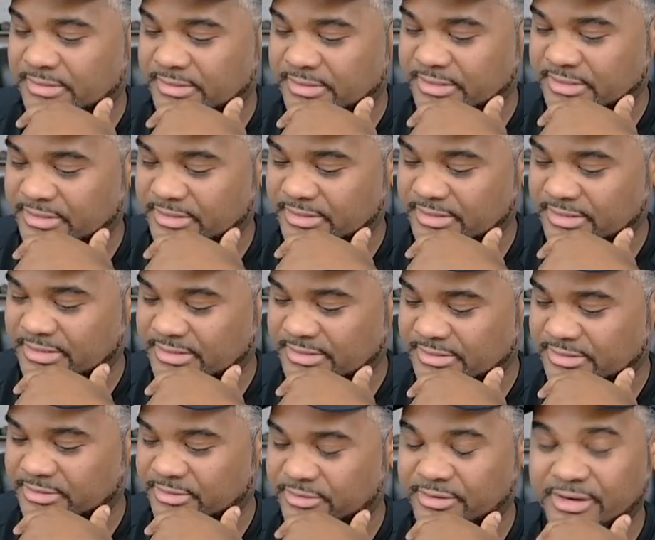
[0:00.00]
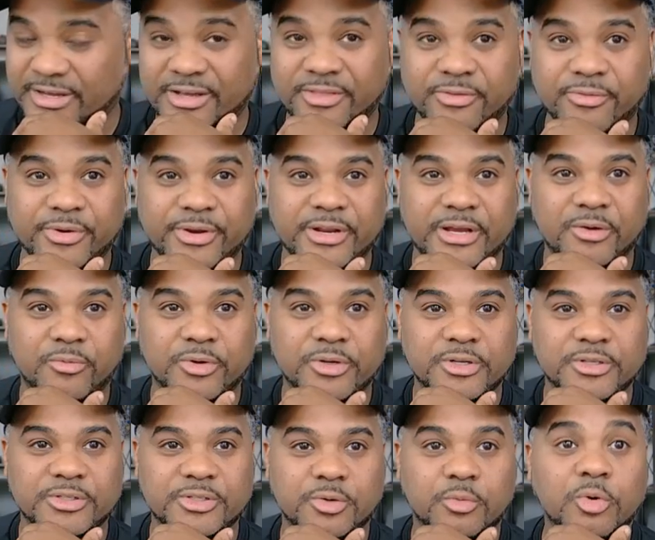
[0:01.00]

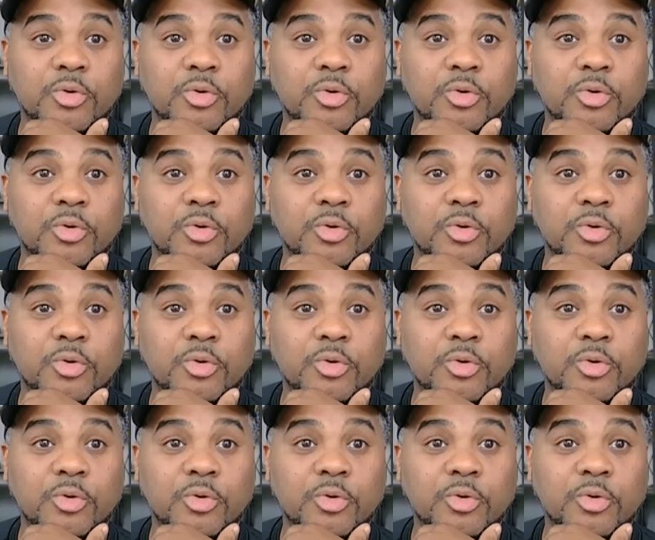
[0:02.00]
10.0.3.100.